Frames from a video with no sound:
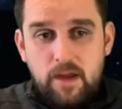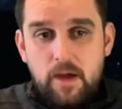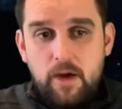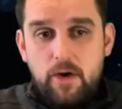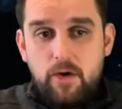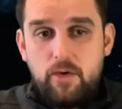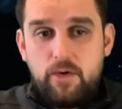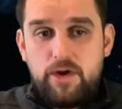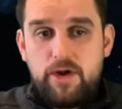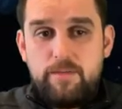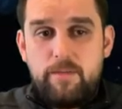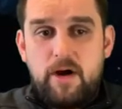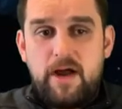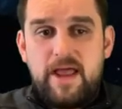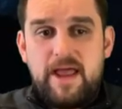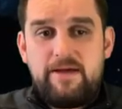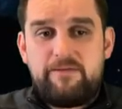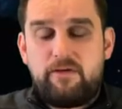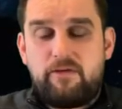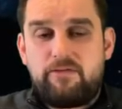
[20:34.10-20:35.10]
or you
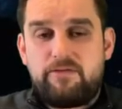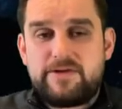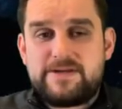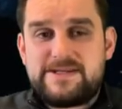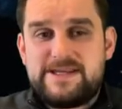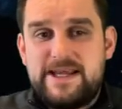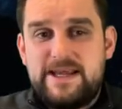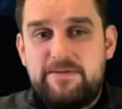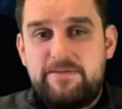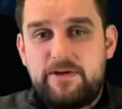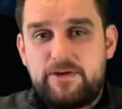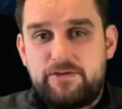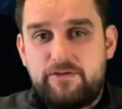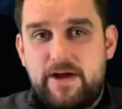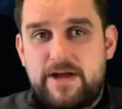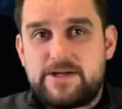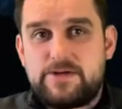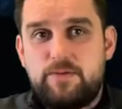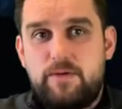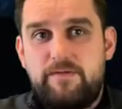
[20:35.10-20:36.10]
might have a receive
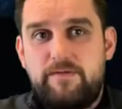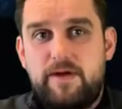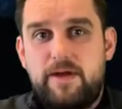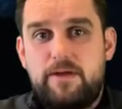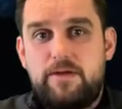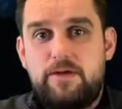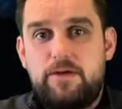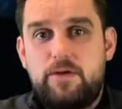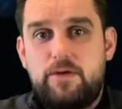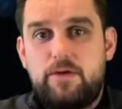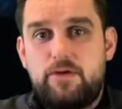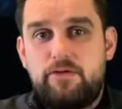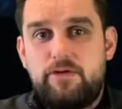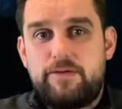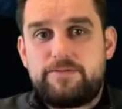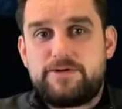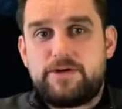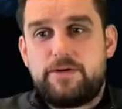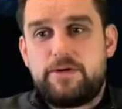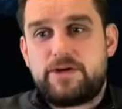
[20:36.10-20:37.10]
address within your
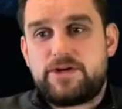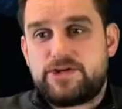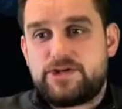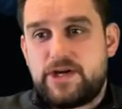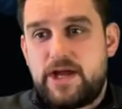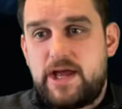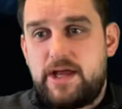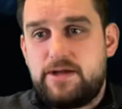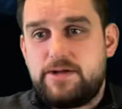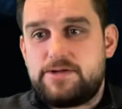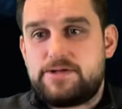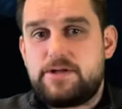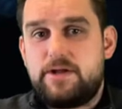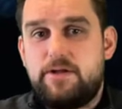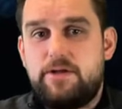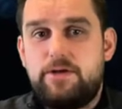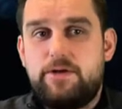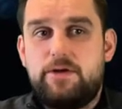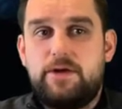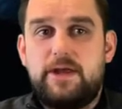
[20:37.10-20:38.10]
crypto exchange so
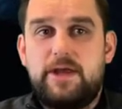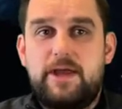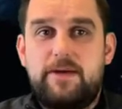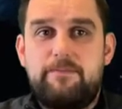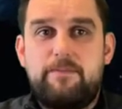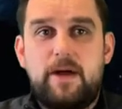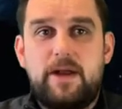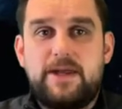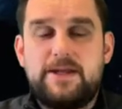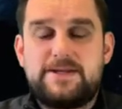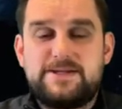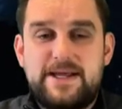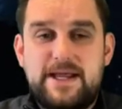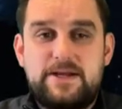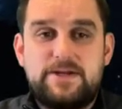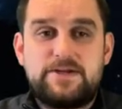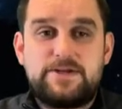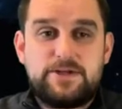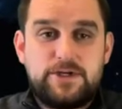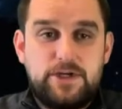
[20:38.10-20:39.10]
that you can get money
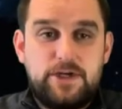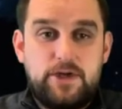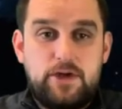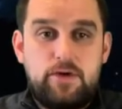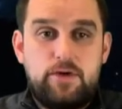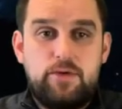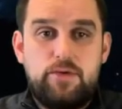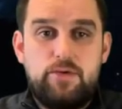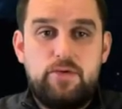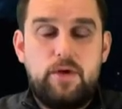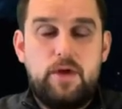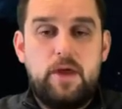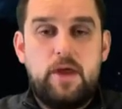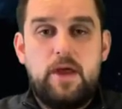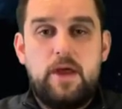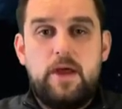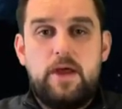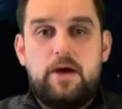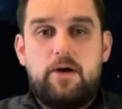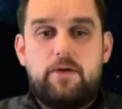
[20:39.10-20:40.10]
sent to you
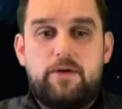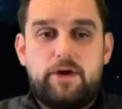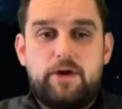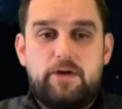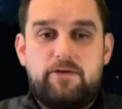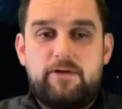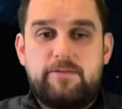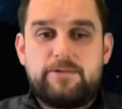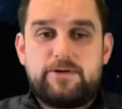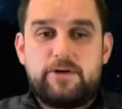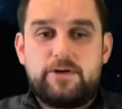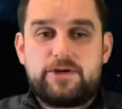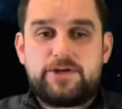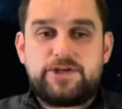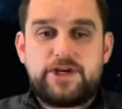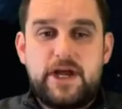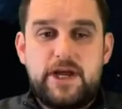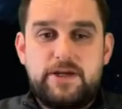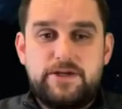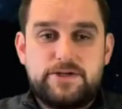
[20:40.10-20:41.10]
on a crypto
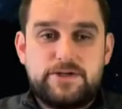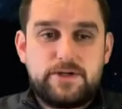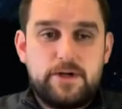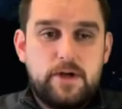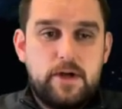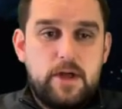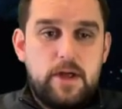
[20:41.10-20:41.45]
exchange.